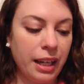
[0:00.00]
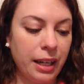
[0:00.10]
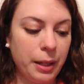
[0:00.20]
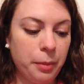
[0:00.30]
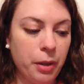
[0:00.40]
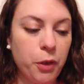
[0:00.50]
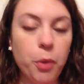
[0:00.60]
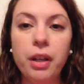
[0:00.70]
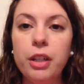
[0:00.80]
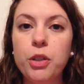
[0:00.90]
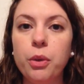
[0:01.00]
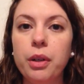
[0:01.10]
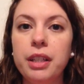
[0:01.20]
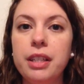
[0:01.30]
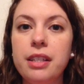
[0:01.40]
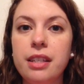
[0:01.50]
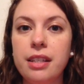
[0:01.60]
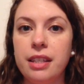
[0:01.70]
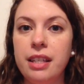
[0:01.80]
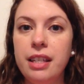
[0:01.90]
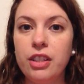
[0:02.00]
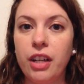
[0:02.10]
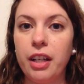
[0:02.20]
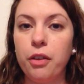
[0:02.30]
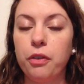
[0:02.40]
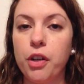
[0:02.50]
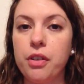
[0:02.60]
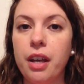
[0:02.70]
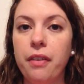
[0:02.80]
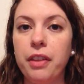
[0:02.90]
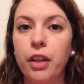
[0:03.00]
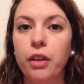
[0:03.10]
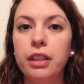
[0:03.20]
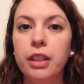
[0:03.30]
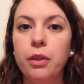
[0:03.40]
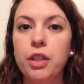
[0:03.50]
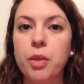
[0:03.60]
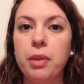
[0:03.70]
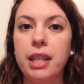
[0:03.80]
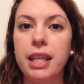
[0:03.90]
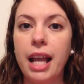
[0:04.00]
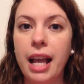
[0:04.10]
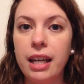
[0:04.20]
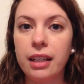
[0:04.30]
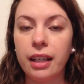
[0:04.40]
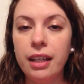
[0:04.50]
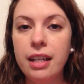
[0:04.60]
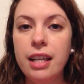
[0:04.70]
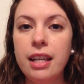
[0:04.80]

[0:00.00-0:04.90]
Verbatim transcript: Um, if you want to join SIZZI and check it out for yourself, they currently only ship within Canada.